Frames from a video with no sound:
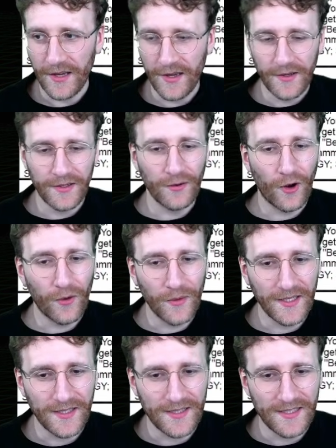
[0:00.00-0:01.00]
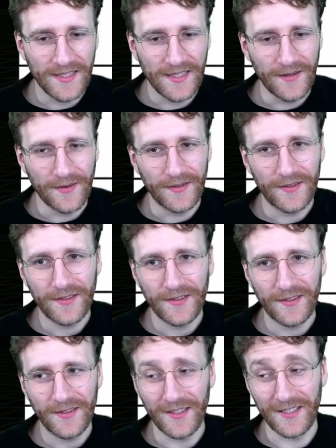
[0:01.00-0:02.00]
You already see
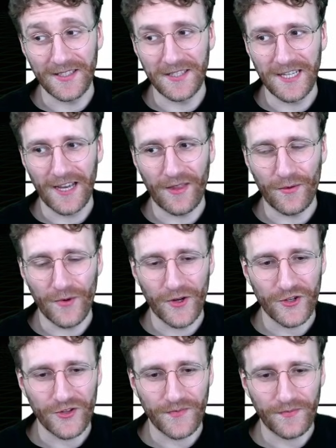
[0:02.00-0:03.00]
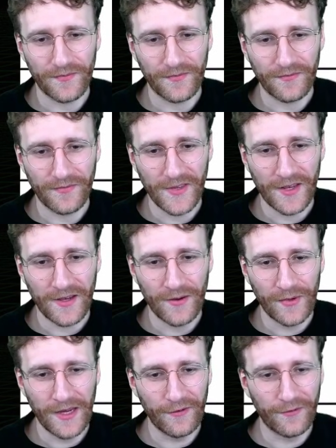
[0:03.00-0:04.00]
this is the other version.
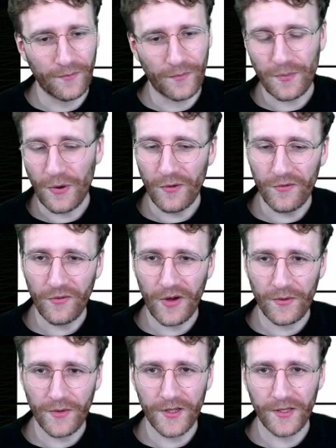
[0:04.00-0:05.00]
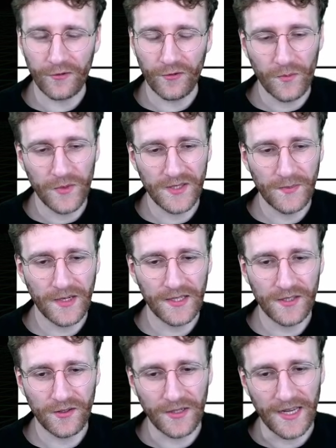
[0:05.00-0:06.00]
We have both our equipment
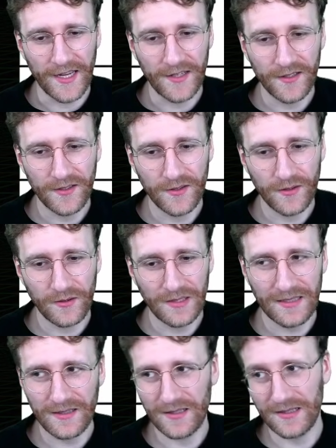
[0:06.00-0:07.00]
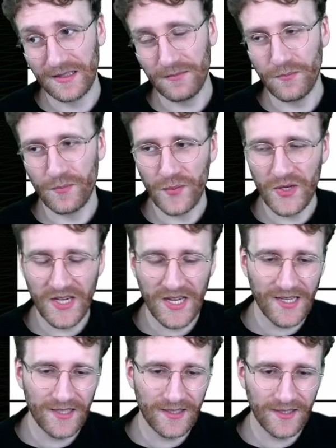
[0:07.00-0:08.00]
spells on hand, so that's a
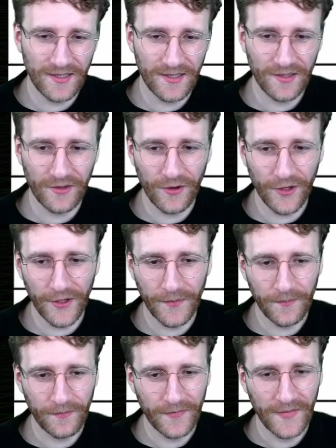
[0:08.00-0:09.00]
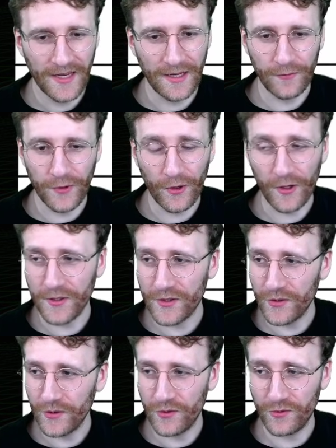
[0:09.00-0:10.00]
bit annoying. And we
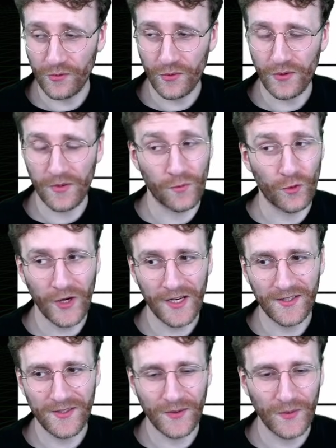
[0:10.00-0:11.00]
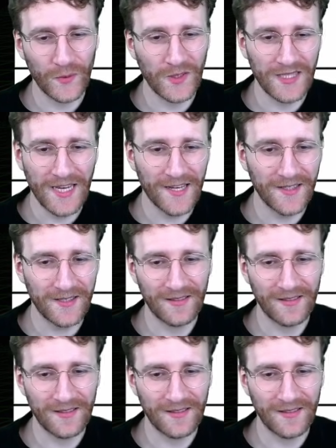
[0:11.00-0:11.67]
also drew a brick, so this hand,